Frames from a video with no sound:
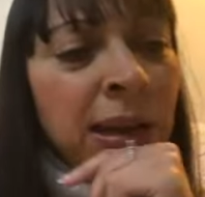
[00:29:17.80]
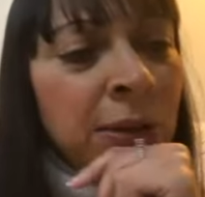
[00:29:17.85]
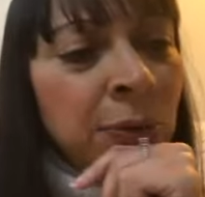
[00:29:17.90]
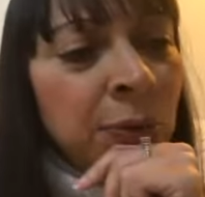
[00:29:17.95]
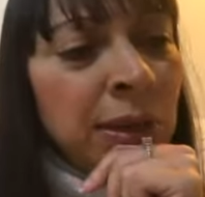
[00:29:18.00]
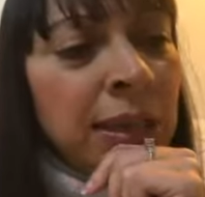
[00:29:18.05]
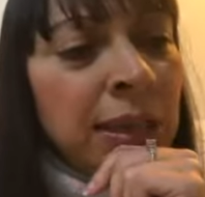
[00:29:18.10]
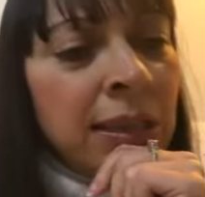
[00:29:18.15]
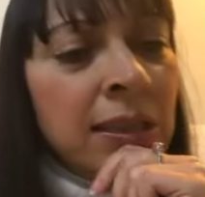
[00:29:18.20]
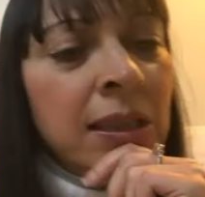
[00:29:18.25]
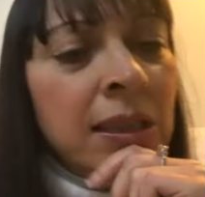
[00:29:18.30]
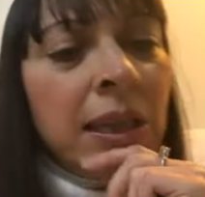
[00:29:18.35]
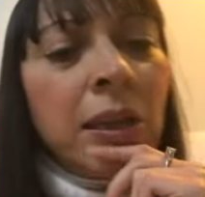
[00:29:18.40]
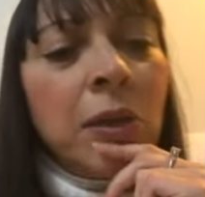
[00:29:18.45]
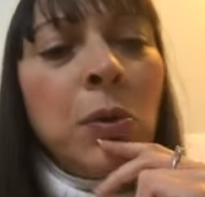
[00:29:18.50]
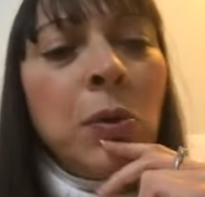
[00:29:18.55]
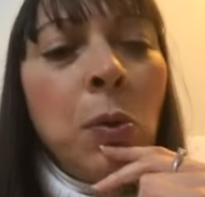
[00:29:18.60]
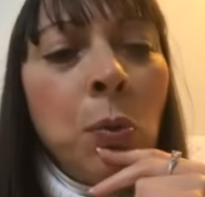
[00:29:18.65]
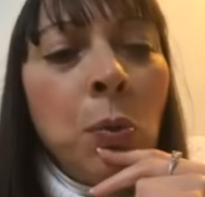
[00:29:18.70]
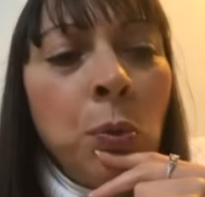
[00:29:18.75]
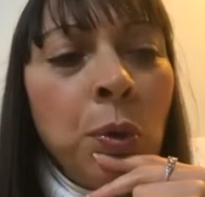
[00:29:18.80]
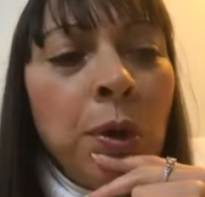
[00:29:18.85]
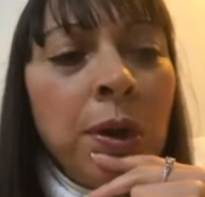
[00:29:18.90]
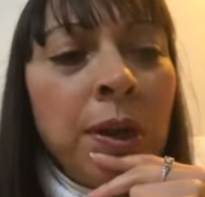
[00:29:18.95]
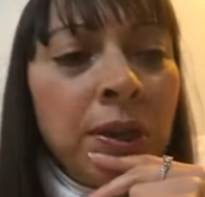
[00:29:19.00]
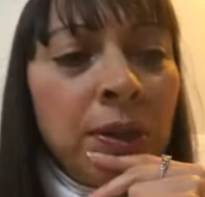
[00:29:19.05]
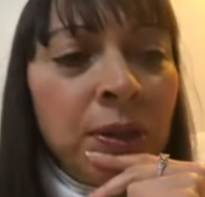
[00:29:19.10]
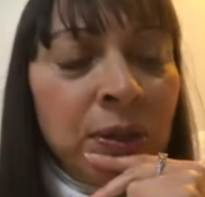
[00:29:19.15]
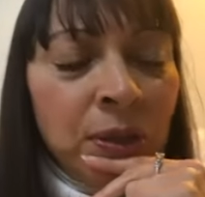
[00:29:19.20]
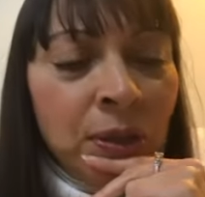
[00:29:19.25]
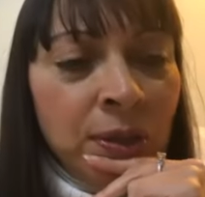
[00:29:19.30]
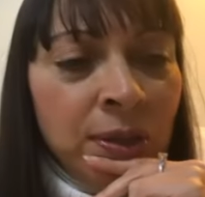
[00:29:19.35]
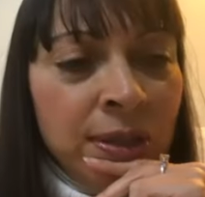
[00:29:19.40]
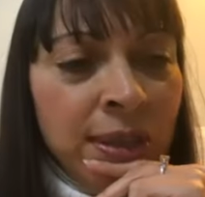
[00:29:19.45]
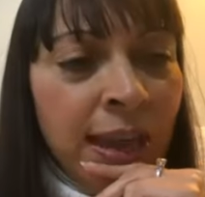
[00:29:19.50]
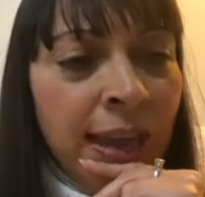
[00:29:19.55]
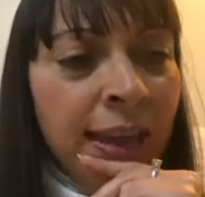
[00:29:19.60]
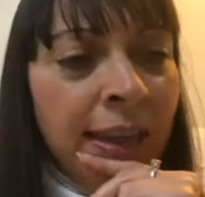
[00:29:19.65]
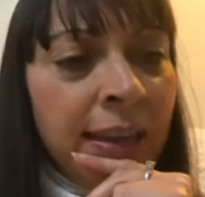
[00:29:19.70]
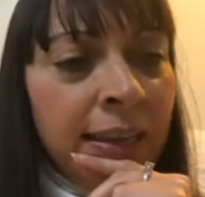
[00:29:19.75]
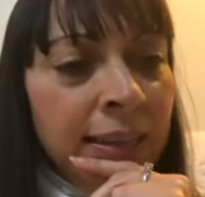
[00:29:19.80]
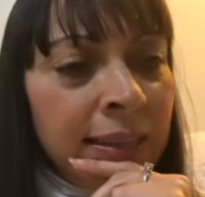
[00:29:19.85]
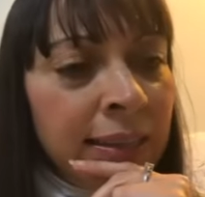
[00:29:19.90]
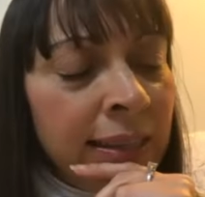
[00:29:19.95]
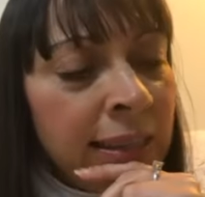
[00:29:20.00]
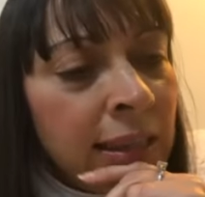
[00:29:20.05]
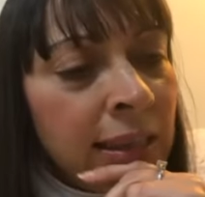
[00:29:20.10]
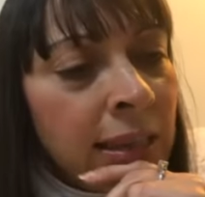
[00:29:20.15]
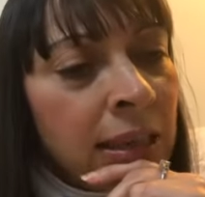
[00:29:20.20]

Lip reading: my reasoning was that